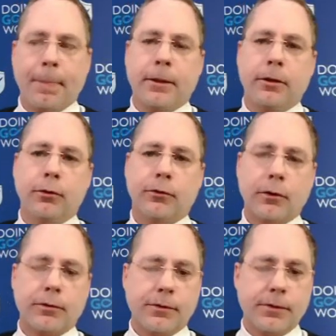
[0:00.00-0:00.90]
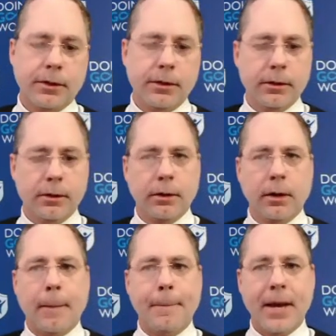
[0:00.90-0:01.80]
You'll start to see
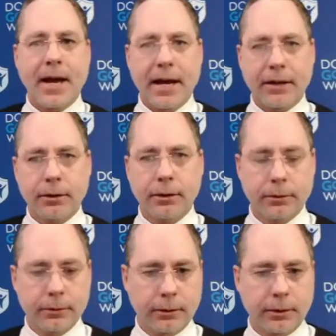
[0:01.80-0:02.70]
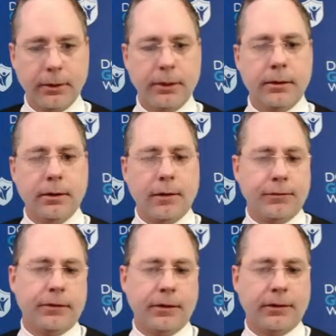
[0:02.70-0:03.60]
a pattern of
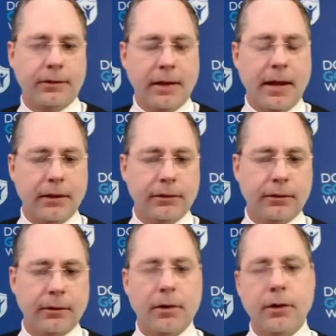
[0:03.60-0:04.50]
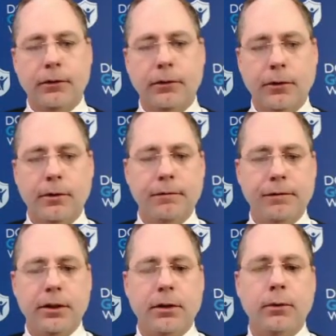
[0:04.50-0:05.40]
success on certain
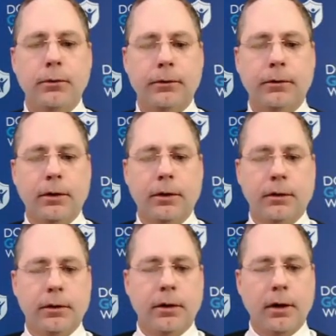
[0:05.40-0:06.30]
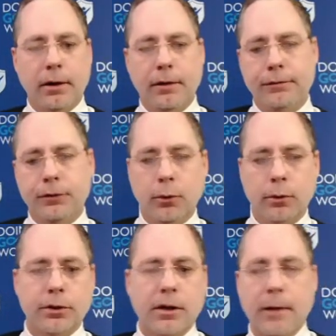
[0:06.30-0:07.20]
videos of your
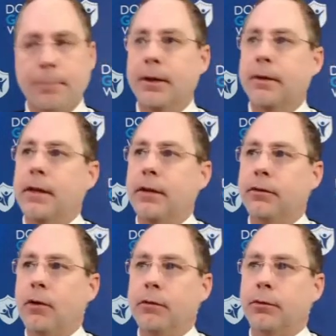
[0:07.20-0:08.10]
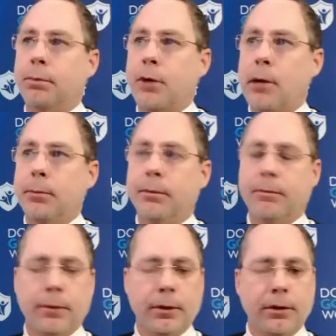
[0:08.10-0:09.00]
topic that solves a
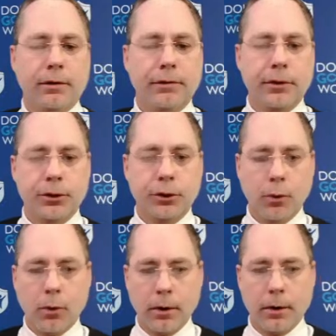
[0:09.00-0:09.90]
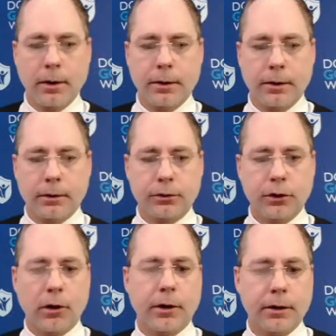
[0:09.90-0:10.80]
problem for your
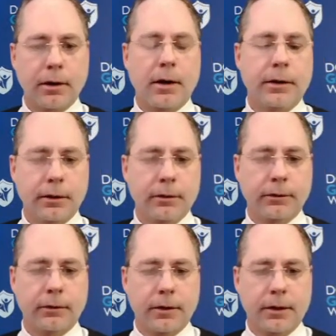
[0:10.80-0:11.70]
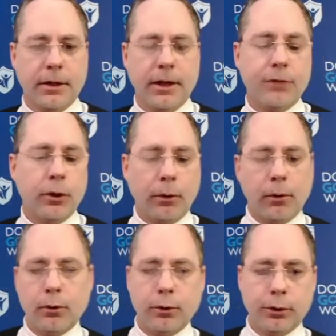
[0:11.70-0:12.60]
target audience. If you don't
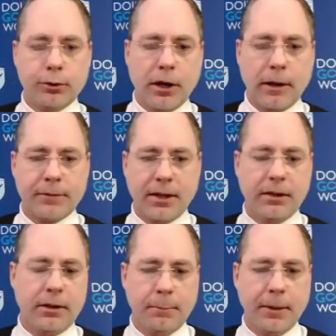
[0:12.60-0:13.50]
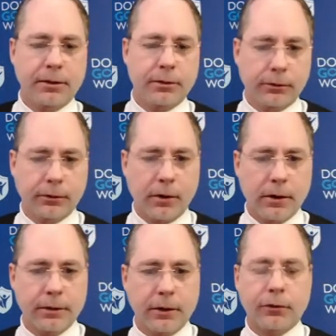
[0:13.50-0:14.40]
know who your top 10 competitors
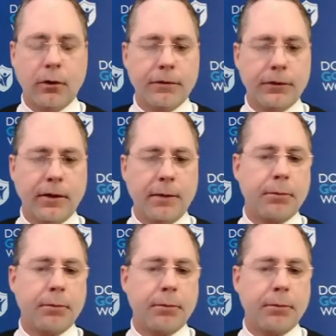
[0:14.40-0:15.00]
are that solve the same